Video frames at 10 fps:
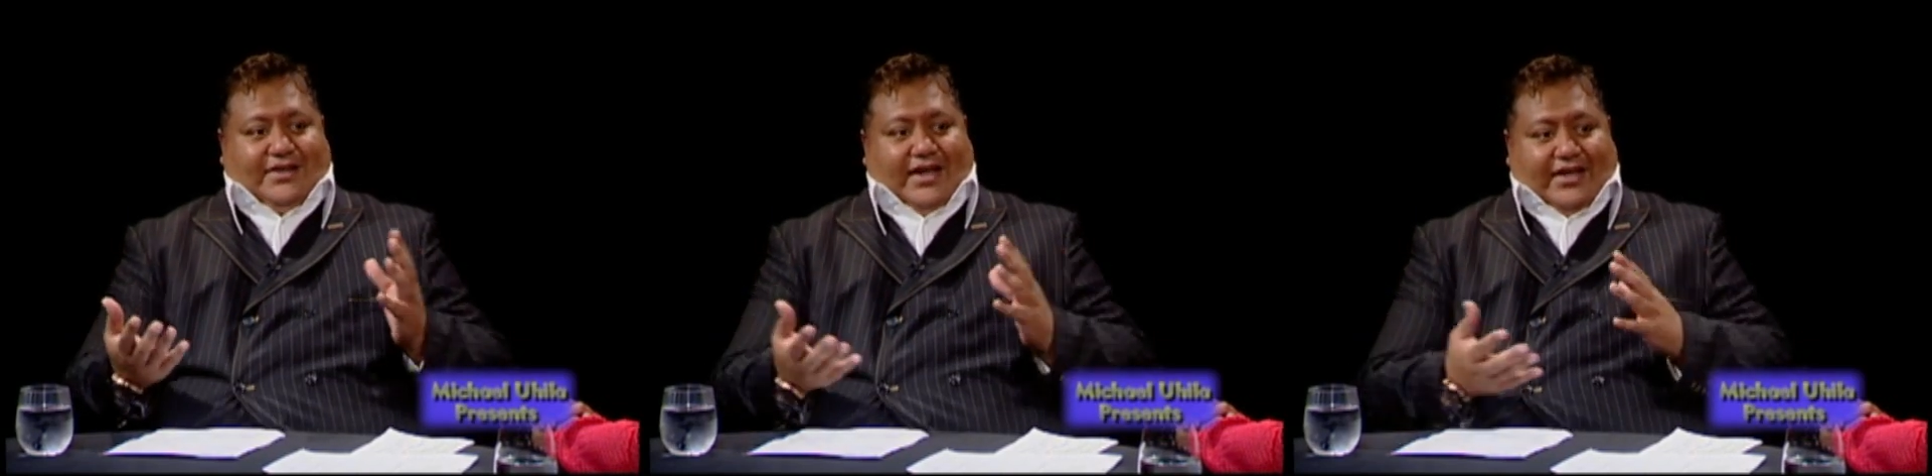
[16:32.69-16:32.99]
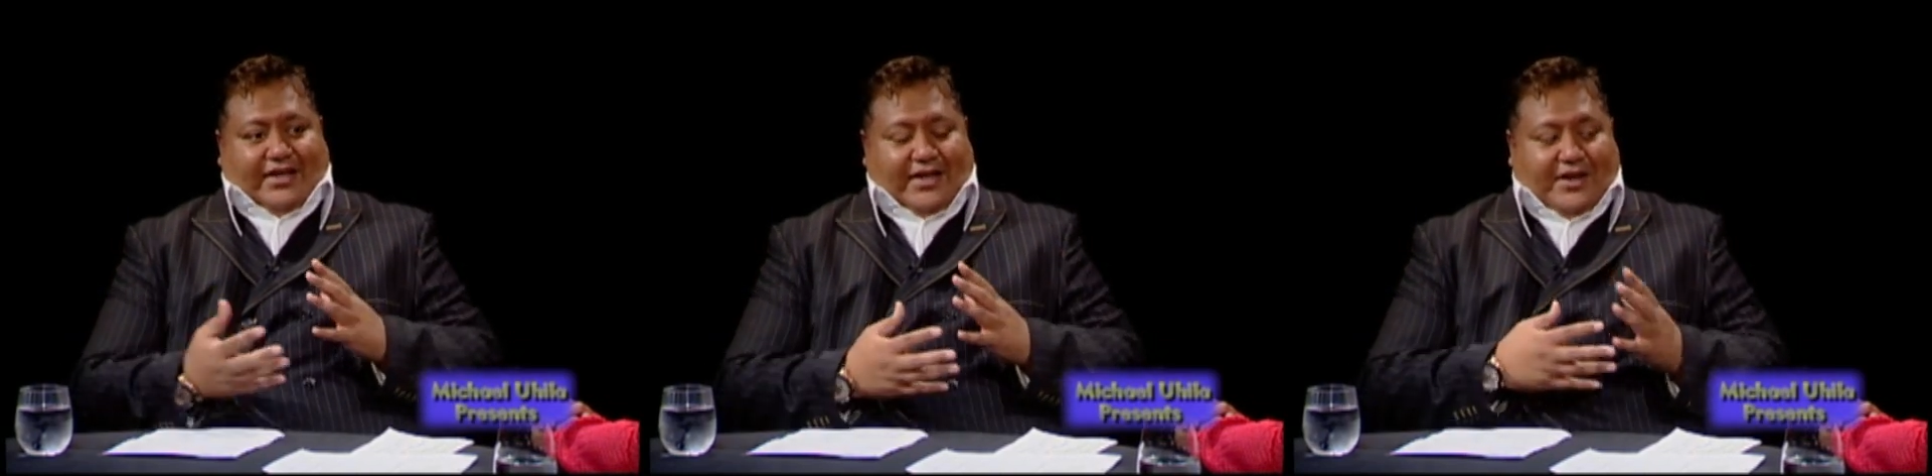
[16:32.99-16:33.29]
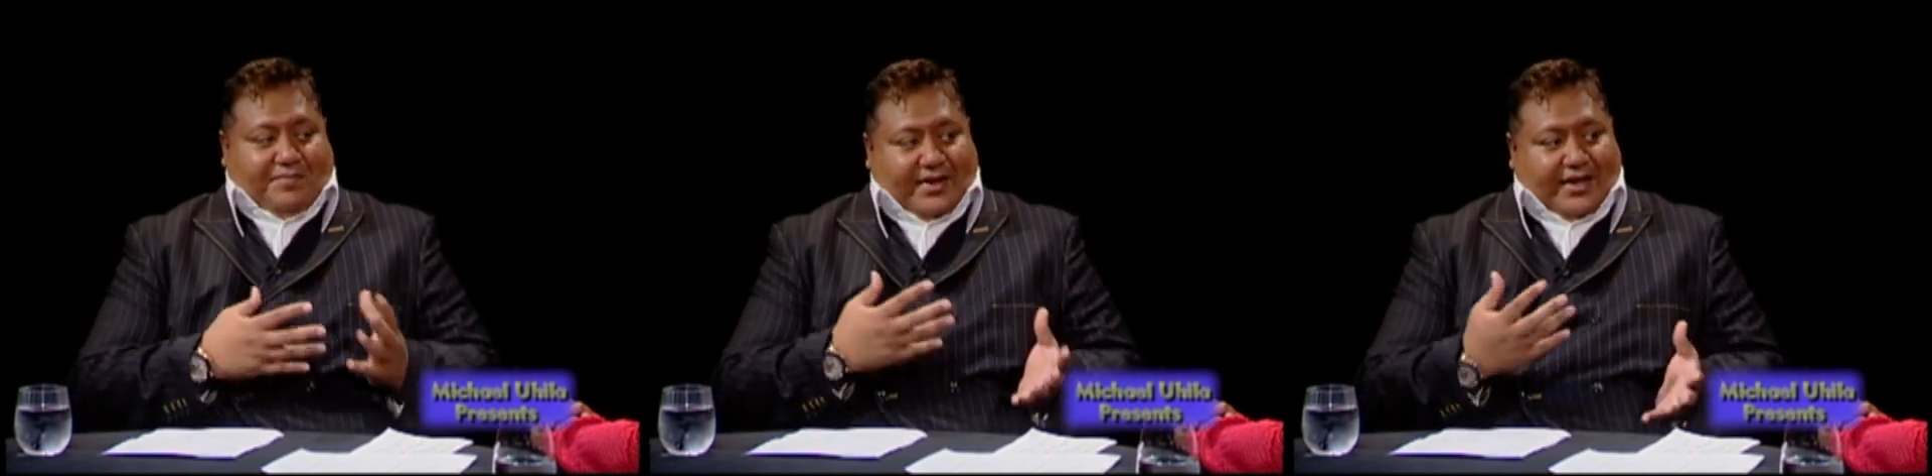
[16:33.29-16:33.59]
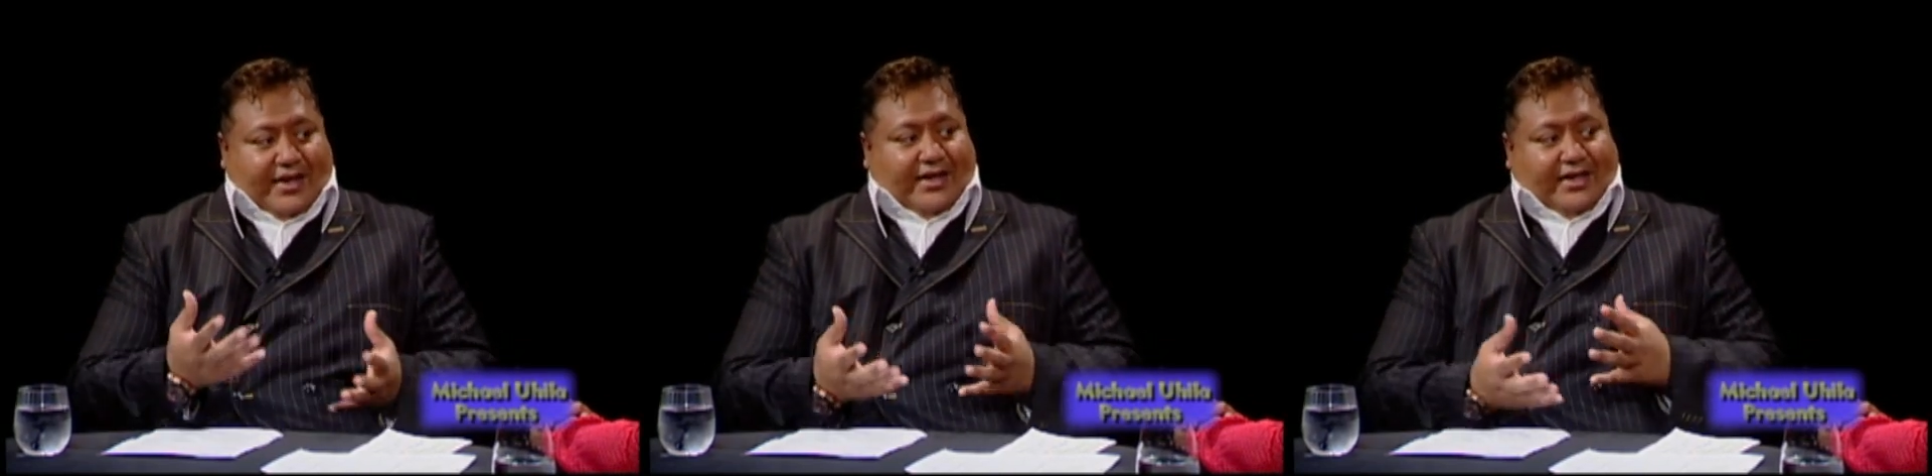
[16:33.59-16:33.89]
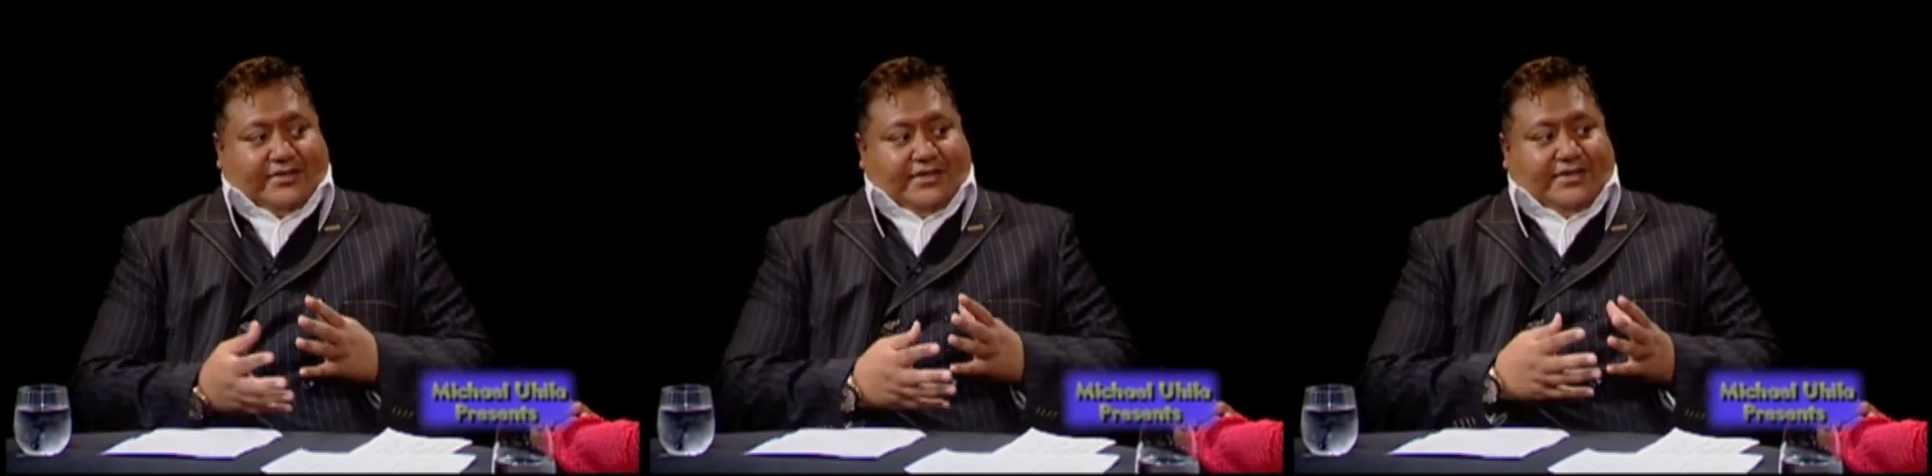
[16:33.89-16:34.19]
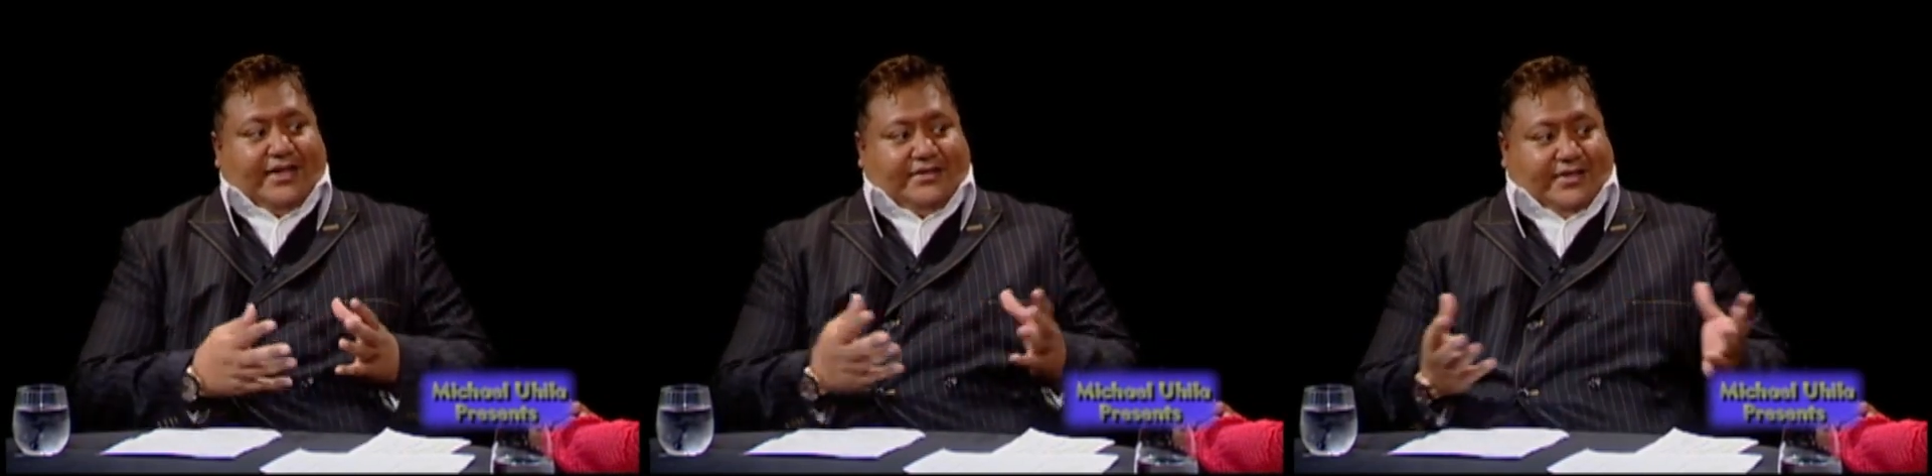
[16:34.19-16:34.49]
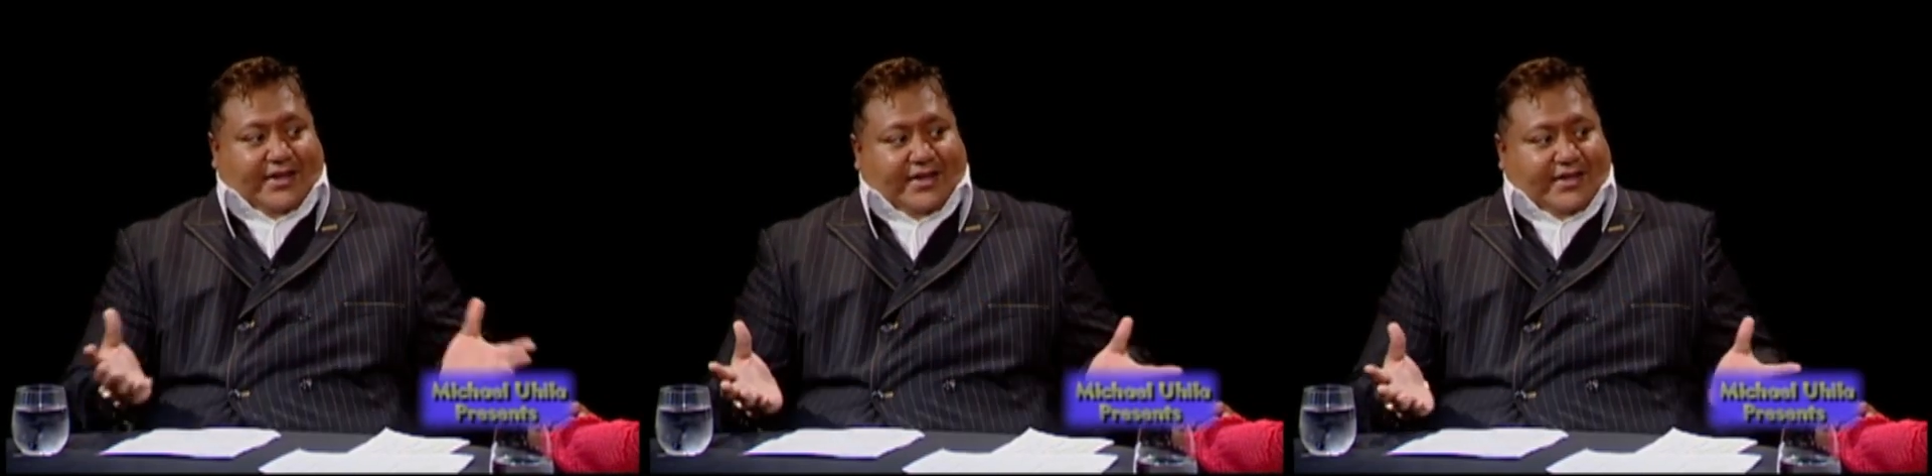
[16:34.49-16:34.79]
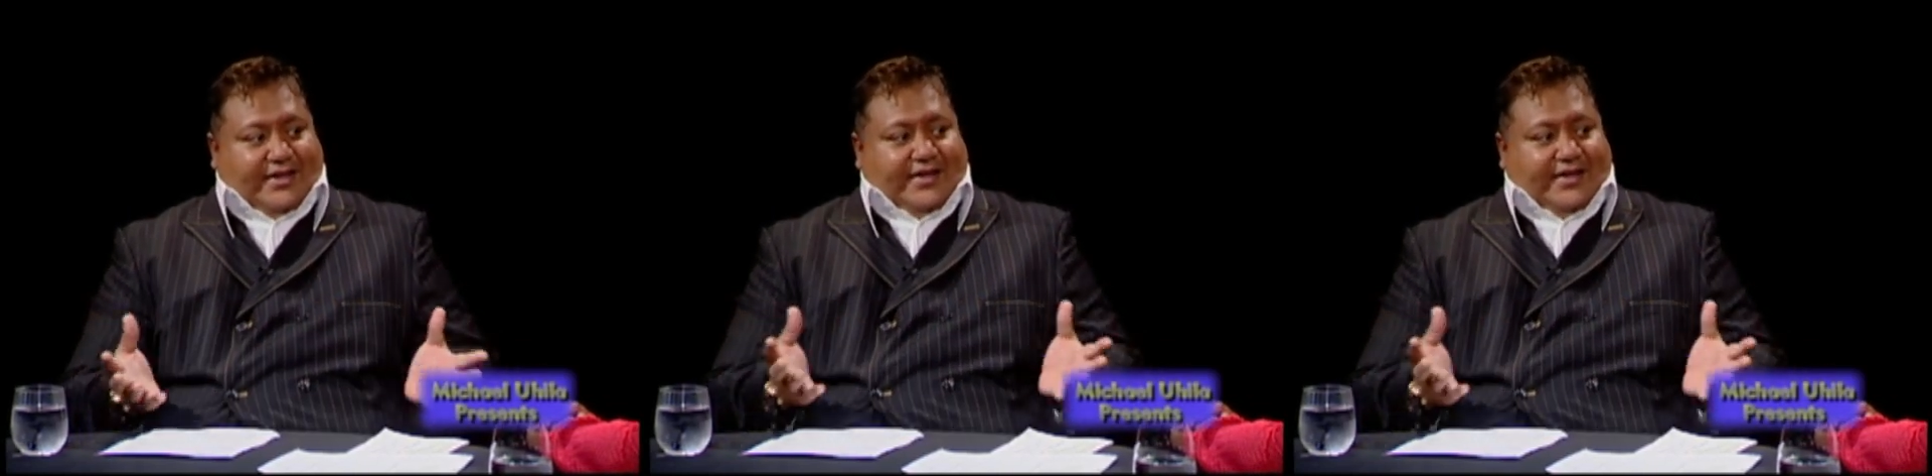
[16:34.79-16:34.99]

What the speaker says: like a guinea pig as testing.